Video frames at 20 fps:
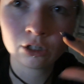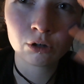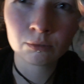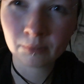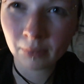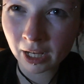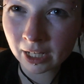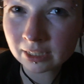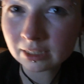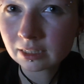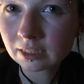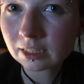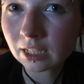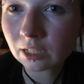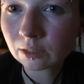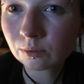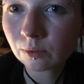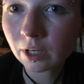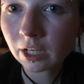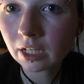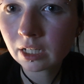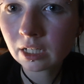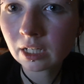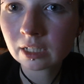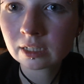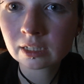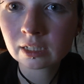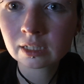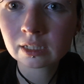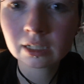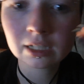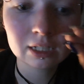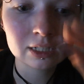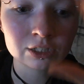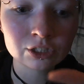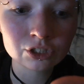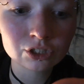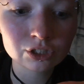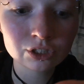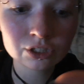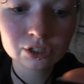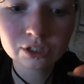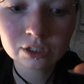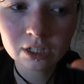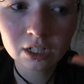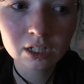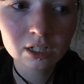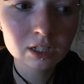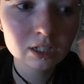your mind that way, and it just,